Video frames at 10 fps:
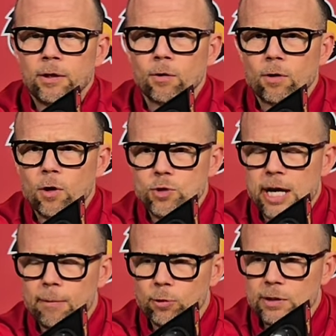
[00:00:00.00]
you know,
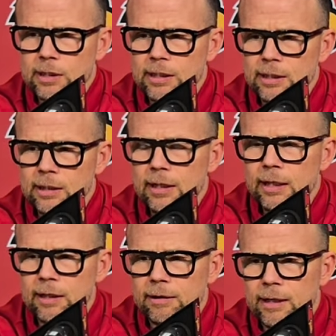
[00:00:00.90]
Coach Hamilton
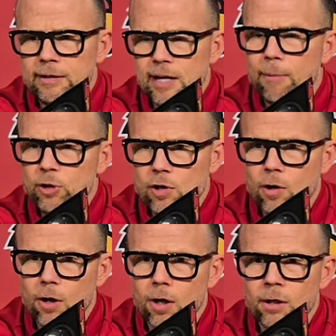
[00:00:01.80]
and Thomas
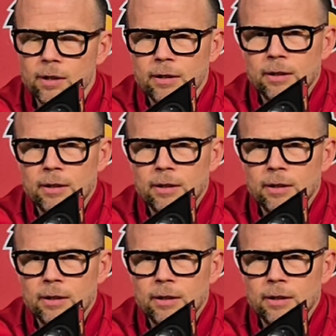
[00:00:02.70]
Carr